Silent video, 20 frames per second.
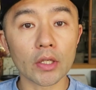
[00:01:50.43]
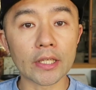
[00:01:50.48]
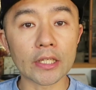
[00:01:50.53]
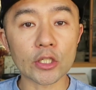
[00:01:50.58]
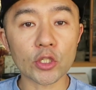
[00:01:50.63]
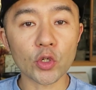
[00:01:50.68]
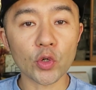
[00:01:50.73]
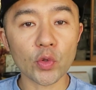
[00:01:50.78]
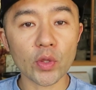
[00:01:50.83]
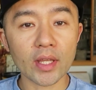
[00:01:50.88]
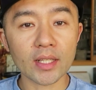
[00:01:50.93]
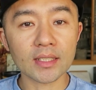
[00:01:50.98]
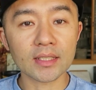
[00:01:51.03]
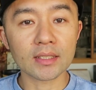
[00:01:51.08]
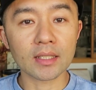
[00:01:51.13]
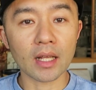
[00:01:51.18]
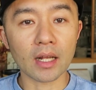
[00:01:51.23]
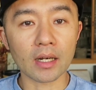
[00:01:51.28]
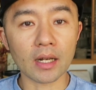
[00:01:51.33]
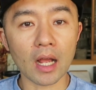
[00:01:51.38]
Ingredients
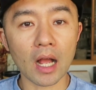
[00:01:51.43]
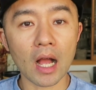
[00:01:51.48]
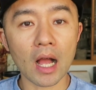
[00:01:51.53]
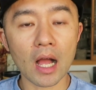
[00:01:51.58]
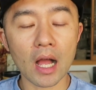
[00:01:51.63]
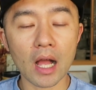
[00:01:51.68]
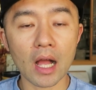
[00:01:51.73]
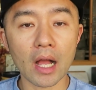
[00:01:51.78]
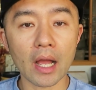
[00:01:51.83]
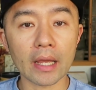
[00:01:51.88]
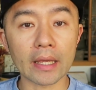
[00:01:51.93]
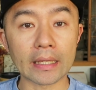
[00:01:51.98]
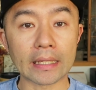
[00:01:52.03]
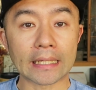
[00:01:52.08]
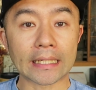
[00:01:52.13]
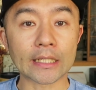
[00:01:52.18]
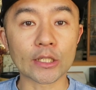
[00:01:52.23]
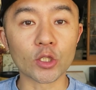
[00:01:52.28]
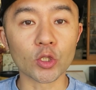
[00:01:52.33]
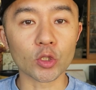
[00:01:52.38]
that are high
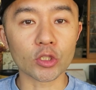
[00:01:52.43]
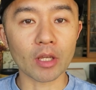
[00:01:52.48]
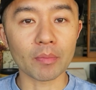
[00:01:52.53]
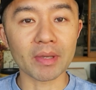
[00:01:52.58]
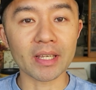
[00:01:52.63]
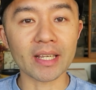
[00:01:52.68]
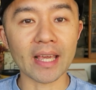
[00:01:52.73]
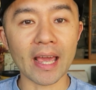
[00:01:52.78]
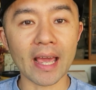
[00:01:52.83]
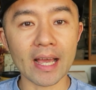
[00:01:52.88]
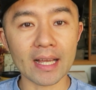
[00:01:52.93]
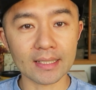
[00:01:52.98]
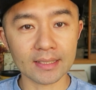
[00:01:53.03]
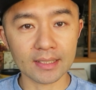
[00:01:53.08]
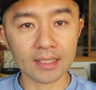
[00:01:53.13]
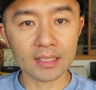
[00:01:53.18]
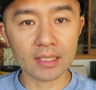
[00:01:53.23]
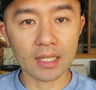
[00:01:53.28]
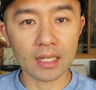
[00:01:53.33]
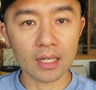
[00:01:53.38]
in glutamic
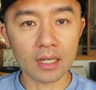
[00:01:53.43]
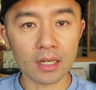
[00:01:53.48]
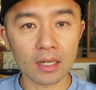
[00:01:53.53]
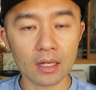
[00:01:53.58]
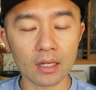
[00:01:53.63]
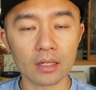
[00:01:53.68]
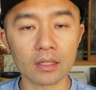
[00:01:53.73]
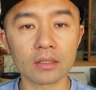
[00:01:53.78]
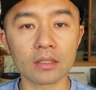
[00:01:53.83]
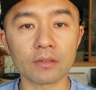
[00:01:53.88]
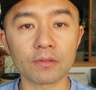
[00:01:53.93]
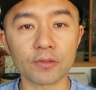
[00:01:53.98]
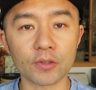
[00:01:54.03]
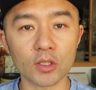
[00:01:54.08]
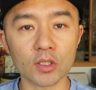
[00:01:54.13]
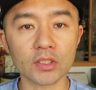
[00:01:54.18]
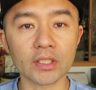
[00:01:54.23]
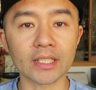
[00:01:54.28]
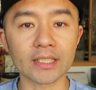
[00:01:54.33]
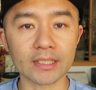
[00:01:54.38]
acid. The
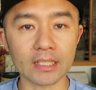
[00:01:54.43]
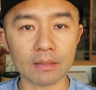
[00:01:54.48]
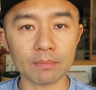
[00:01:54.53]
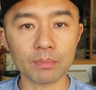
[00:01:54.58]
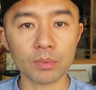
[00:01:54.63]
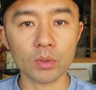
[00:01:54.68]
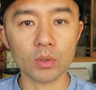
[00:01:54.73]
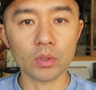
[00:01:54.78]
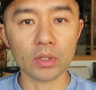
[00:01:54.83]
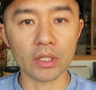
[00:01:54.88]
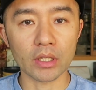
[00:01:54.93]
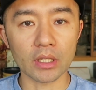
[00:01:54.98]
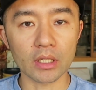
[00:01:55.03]
first example